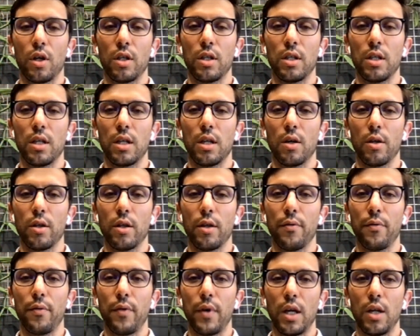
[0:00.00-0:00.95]
on, on
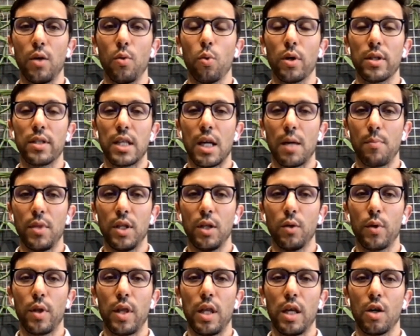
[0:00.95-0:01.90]
the Fed, what's
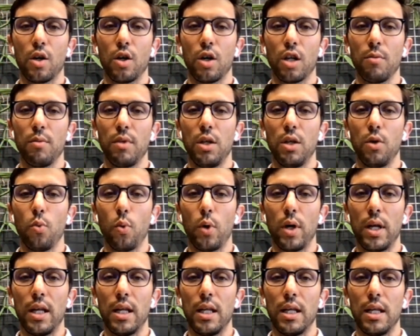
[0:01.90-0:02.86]
happening with the economy,
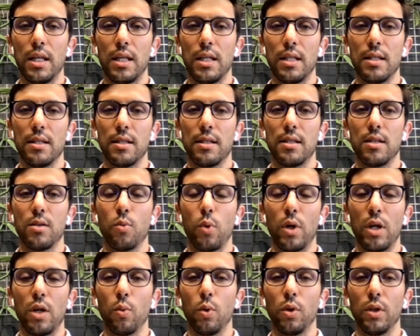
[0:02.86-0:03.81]
when is
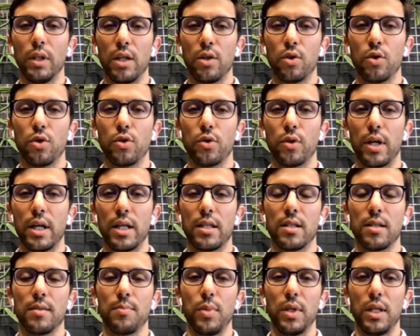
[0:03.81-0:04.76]
when will interest
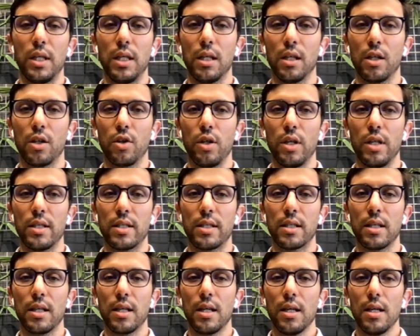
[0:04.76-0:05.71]
rates be
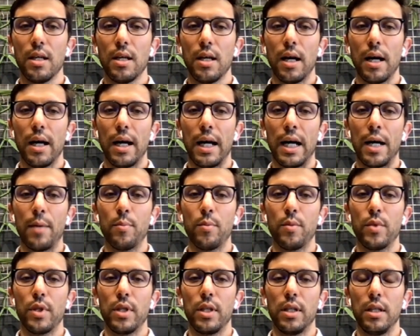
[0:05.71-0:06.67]
increased?
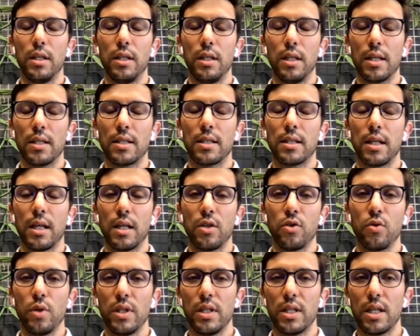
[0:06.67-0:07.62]
Um,
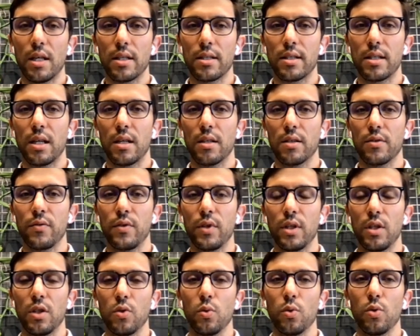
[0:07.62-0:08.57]
yesterday's retail sales
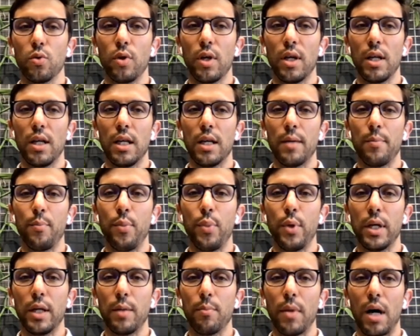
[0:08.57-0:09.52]
figures were really a
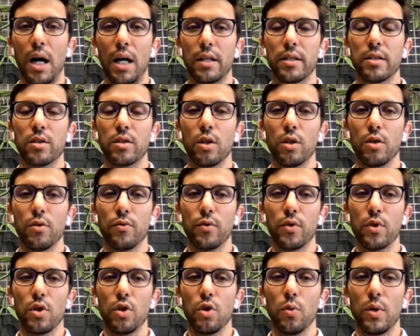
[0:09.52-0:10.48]
big milestone
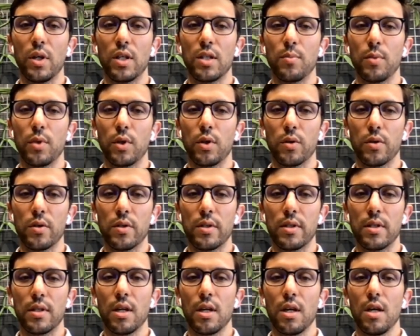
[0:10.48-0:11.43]
for the US
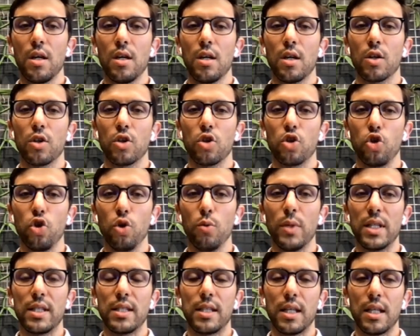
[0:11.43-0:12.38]
because
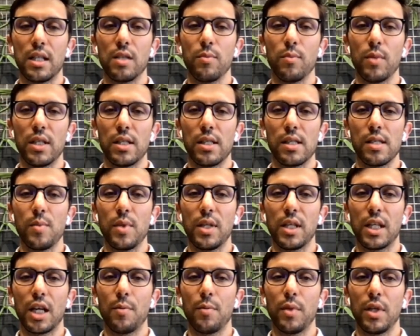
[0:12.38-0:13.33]
consumer sentiment has
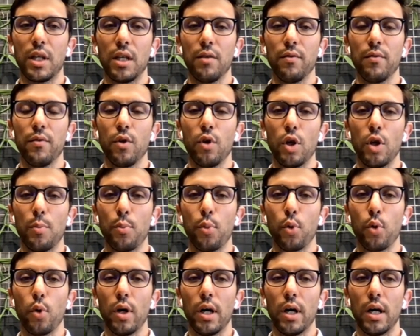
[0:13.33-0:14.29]
been coming in very
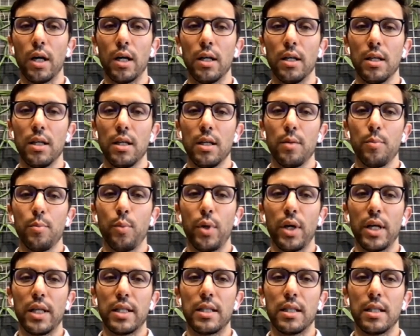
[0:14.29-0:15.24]
poor,
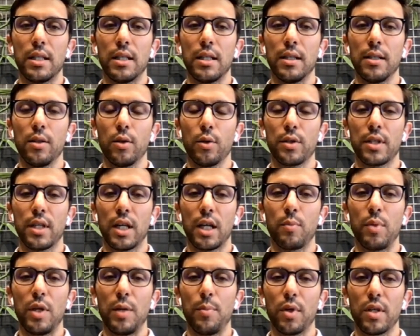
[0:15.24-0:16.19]
but uh, it looks
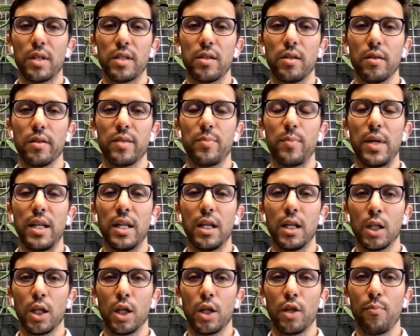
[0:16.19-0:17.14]
like people are still
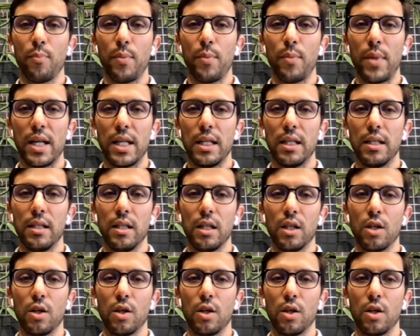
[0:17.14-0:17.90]
spending a lot of money